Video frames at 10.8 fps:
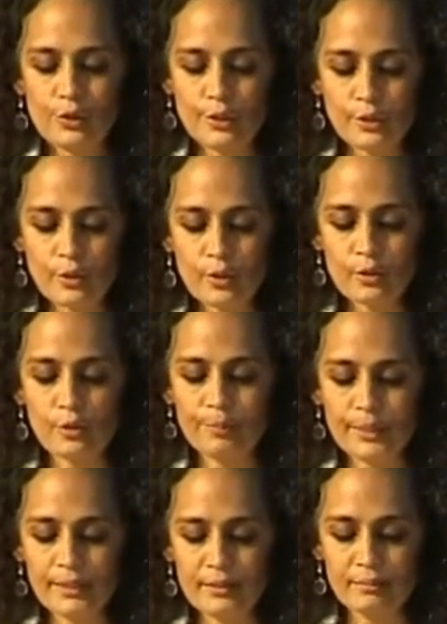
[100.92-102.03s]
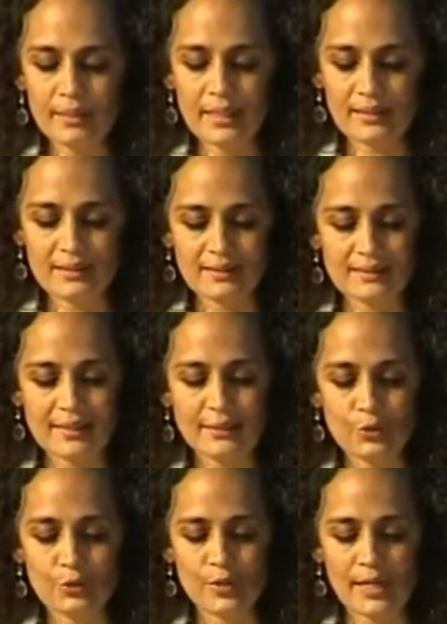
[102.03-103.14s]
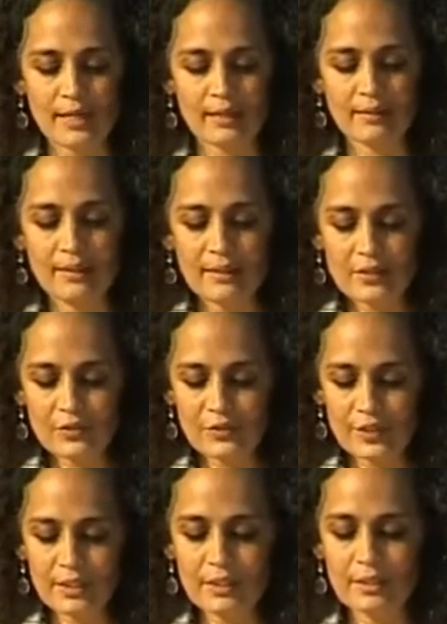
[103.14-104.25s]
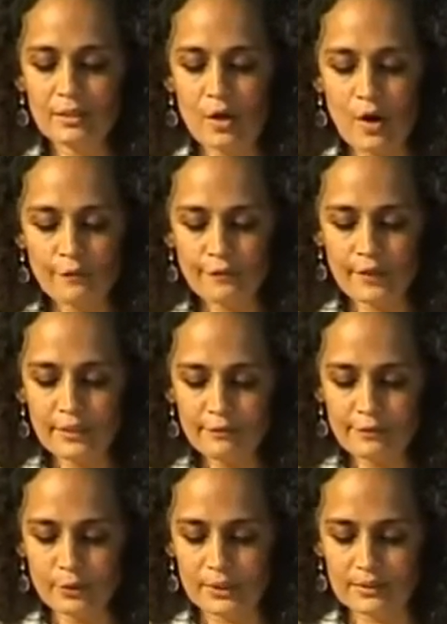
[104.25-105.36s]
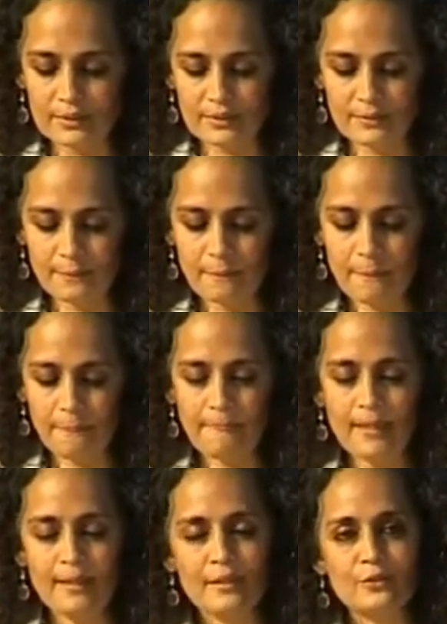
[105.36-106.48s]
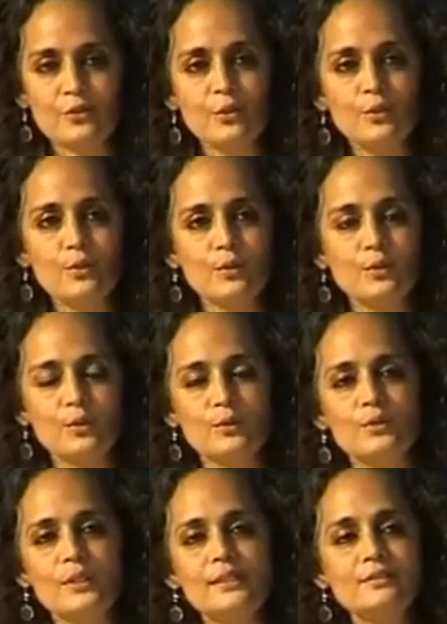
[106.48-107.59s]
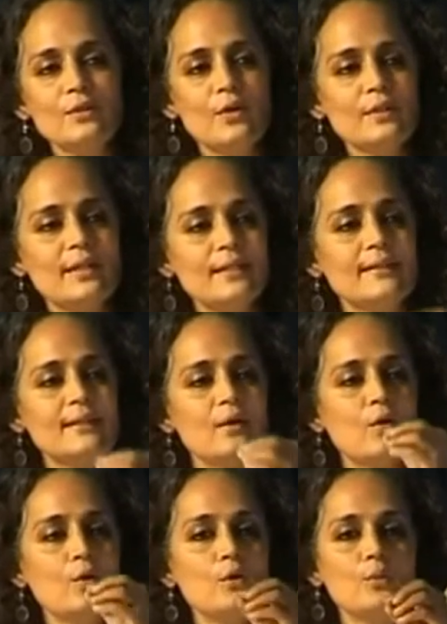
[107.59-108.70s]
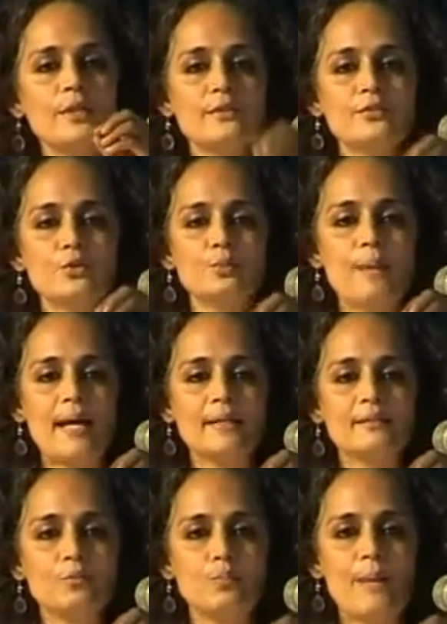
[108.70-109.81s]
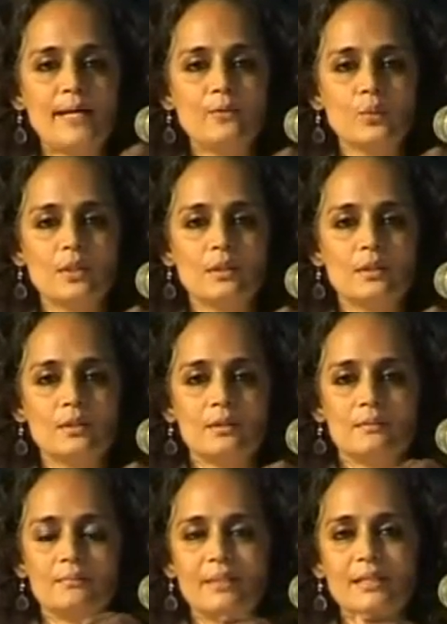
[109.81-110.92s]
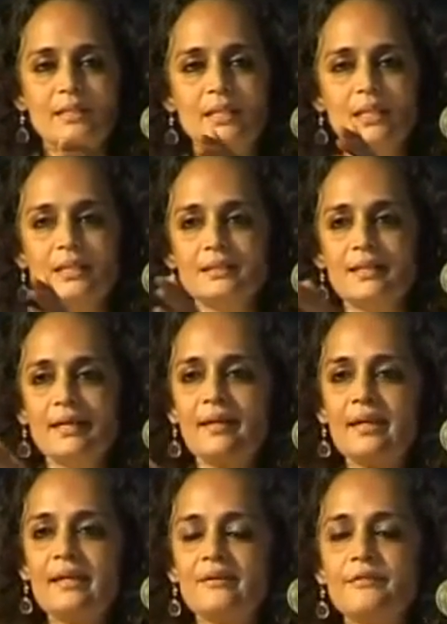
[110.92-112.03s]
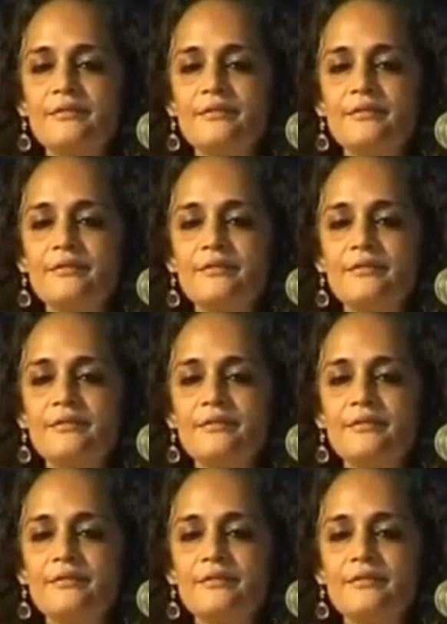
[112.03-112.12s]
to lure opinion makers into their sphere of influence. So it's not that they always do bad work, but the thing is that